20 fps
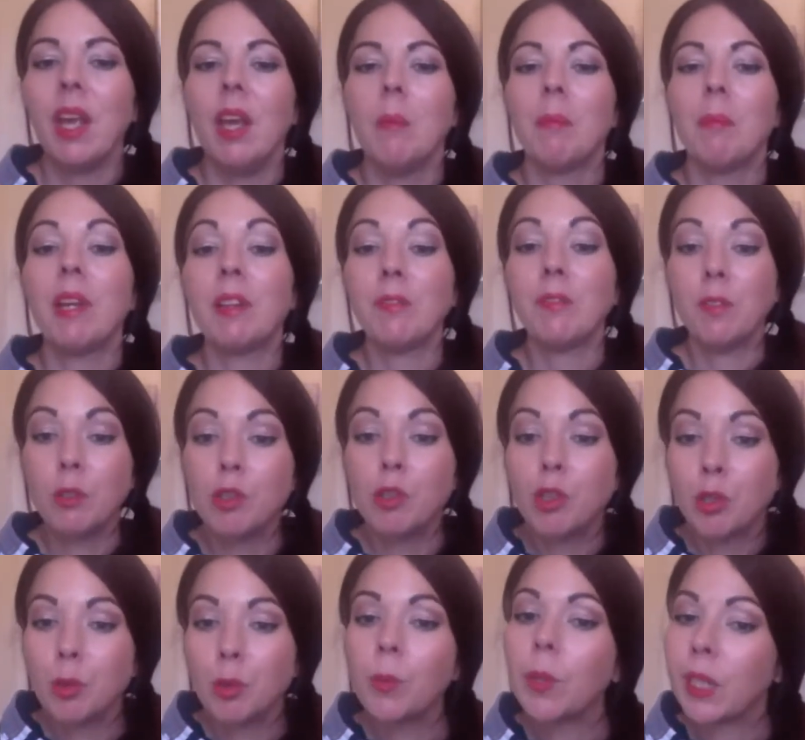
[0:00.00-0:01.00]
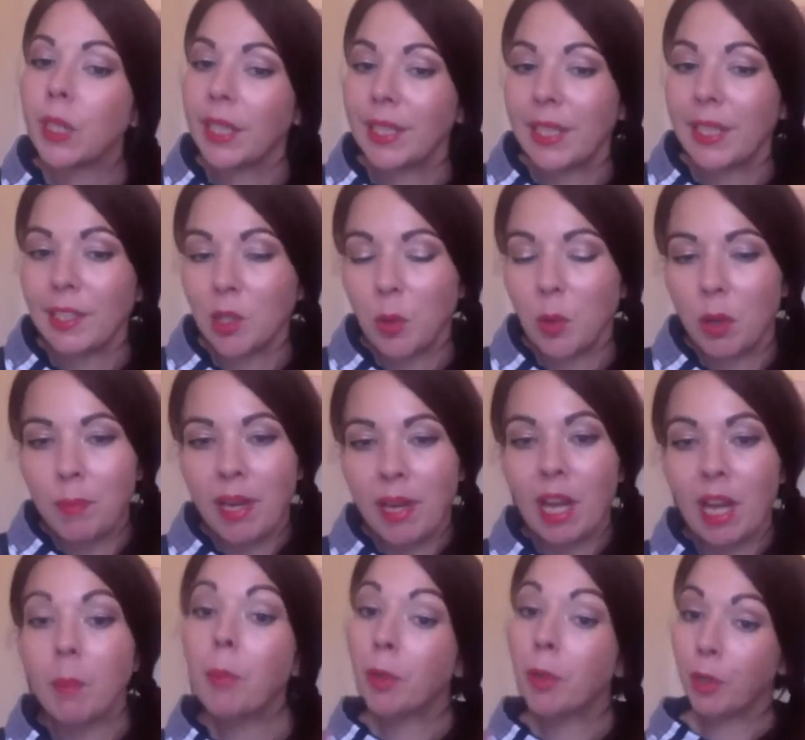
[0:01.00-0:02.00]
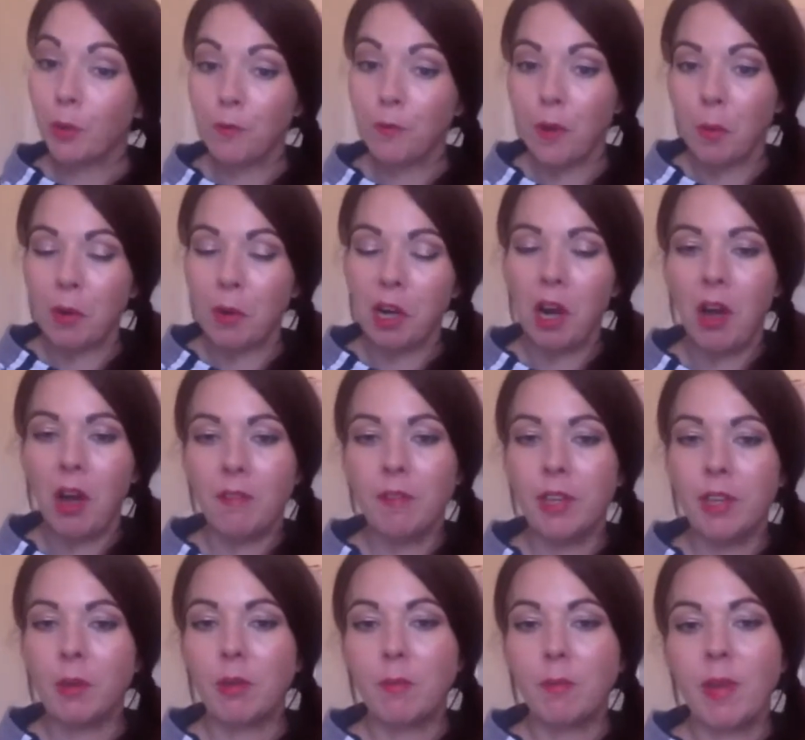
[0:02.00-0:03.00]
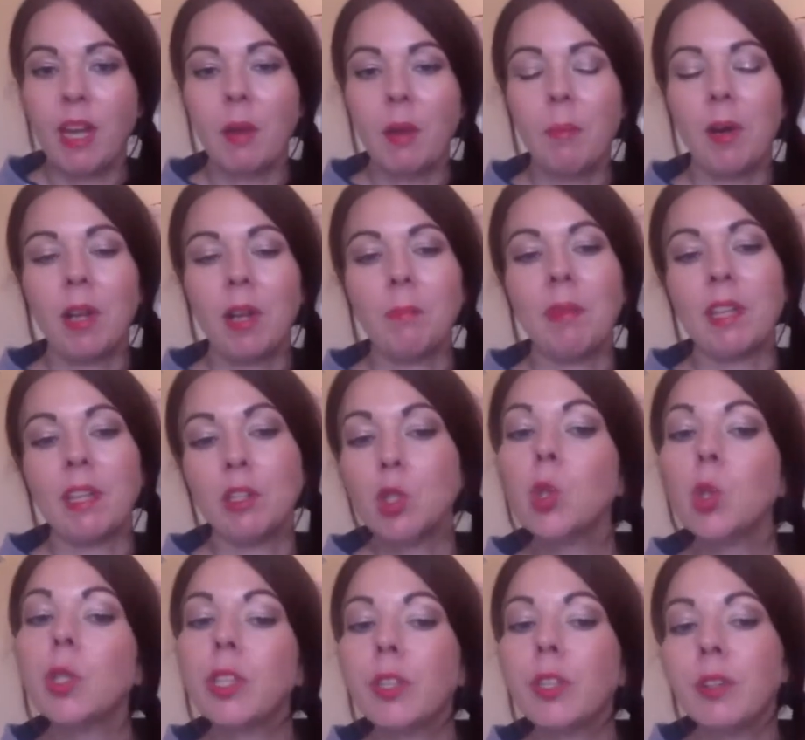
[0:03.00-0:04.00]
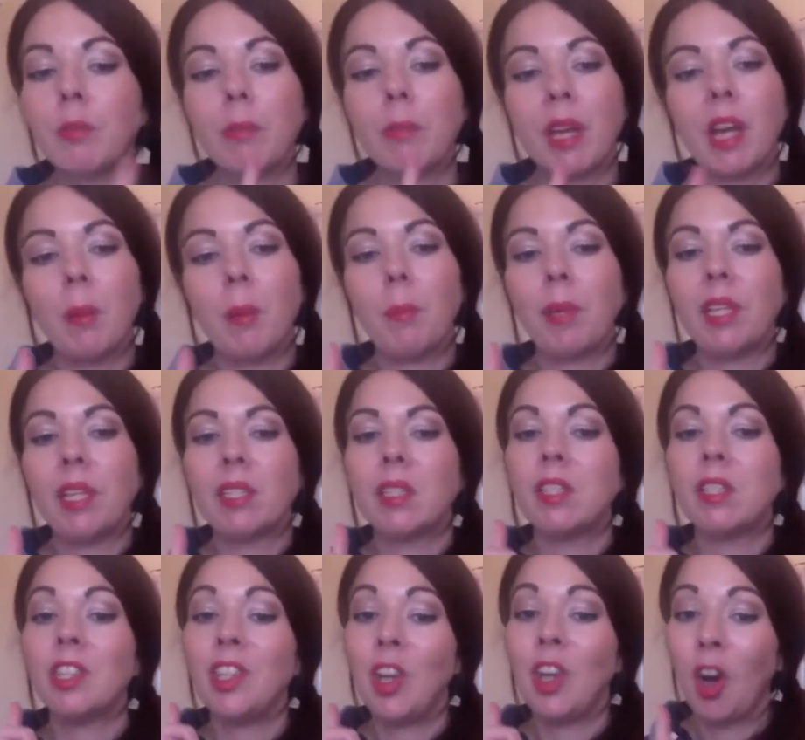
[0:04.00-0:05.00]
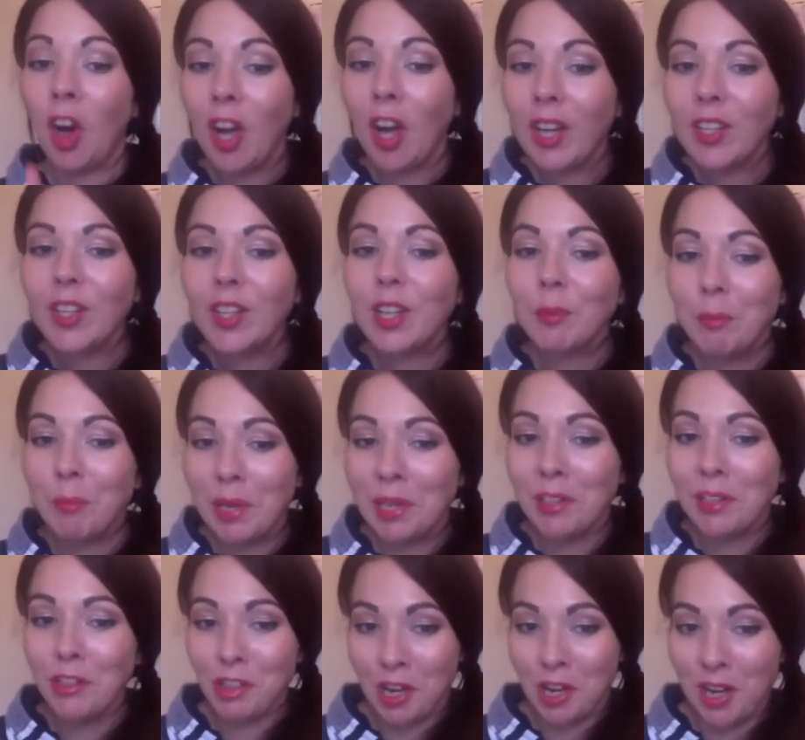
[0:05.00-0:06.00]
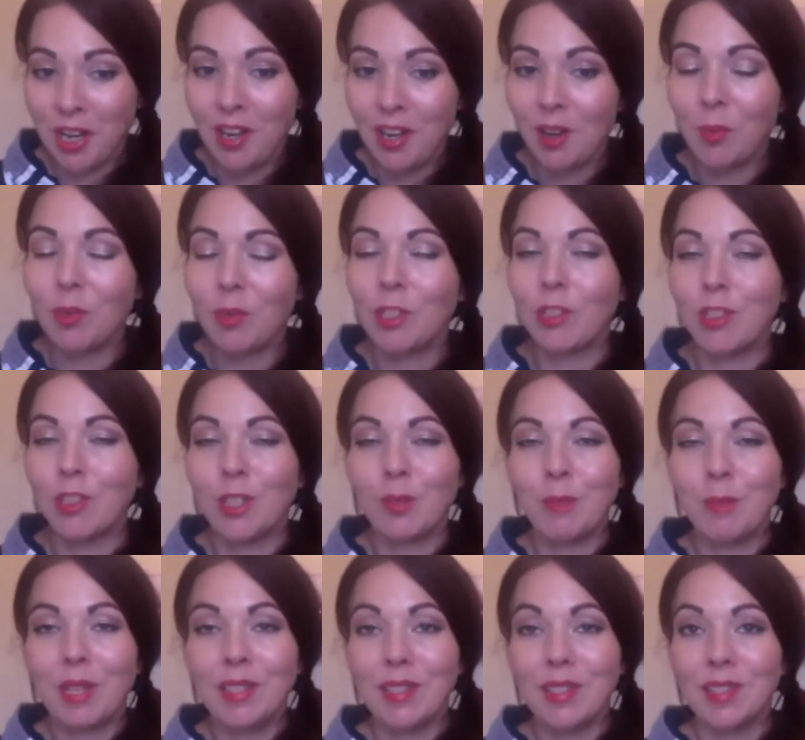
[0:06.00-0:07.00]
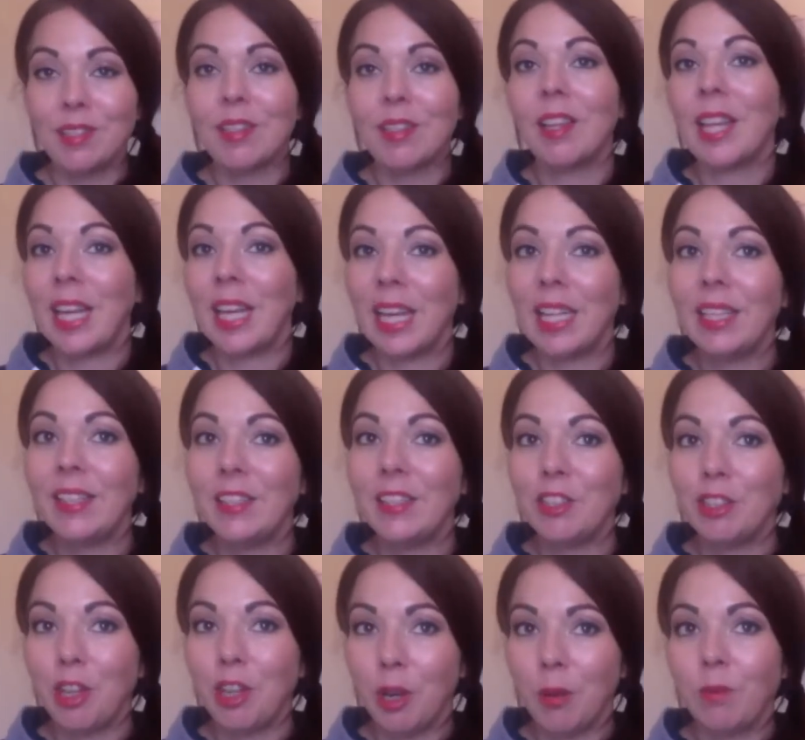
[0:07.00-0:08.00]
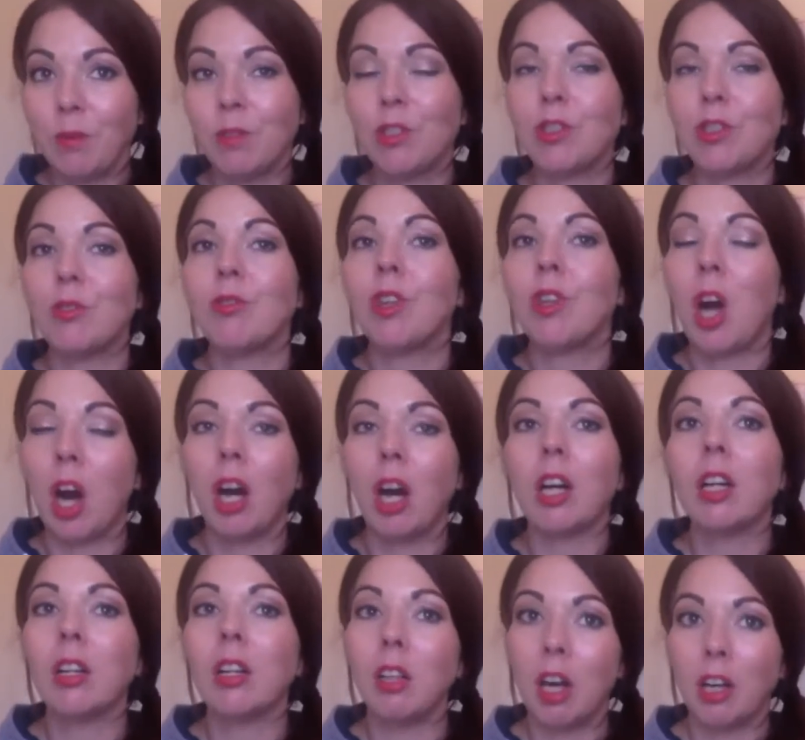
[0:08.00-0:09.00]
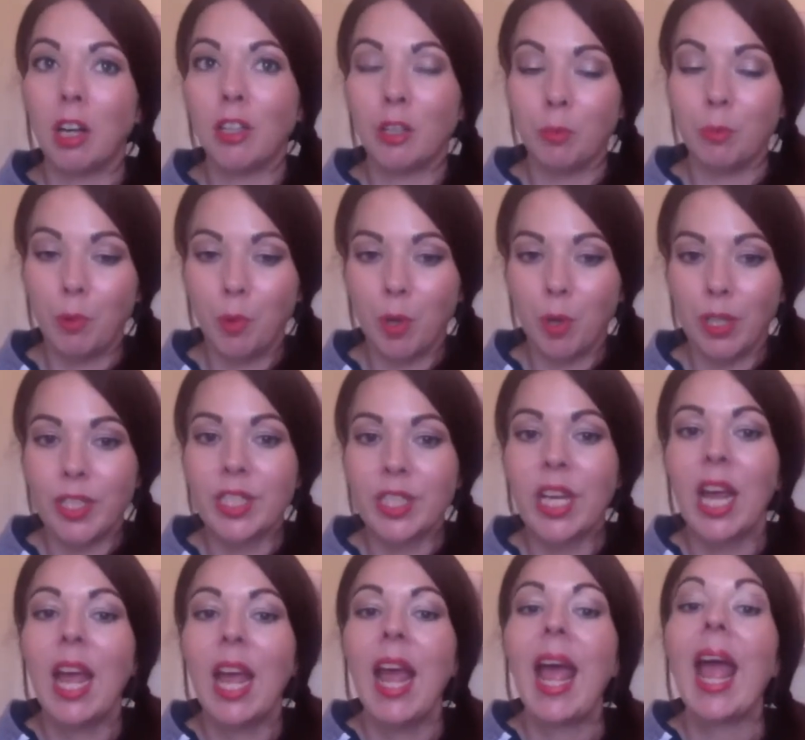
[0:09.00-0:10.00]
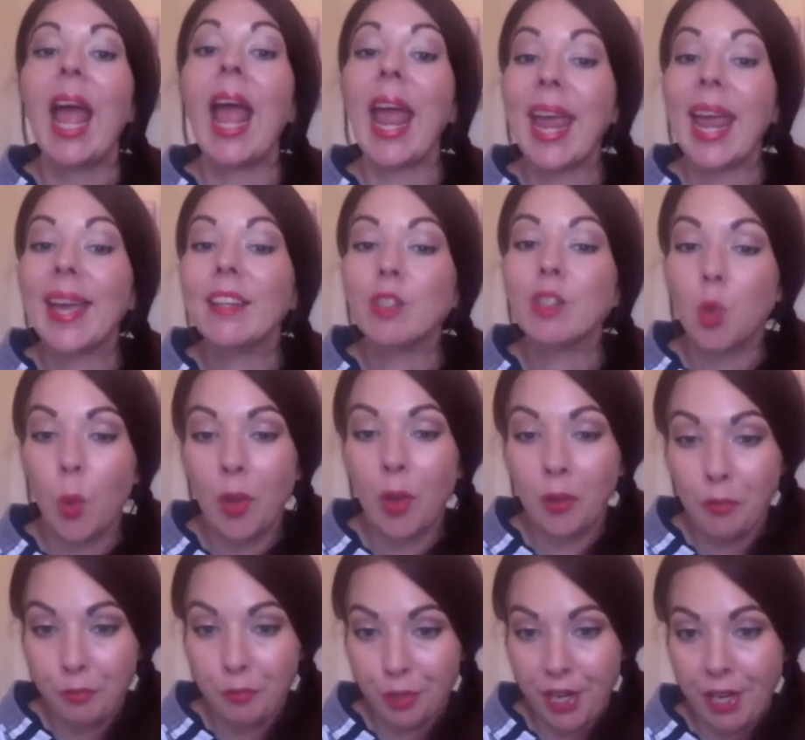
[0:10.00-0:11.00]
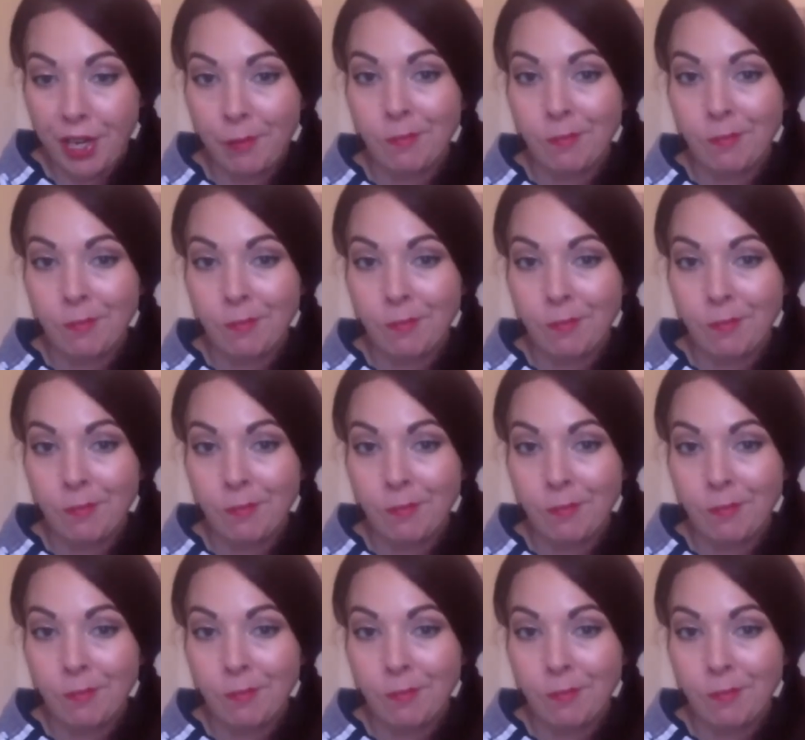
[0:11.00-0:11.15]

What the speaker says: But if you do really need to wear makeup or you feel more confident with makeup on, make sure that your makeup is non-comedogenic, which just means it's clinically shown to not clog your pores, and oil-free.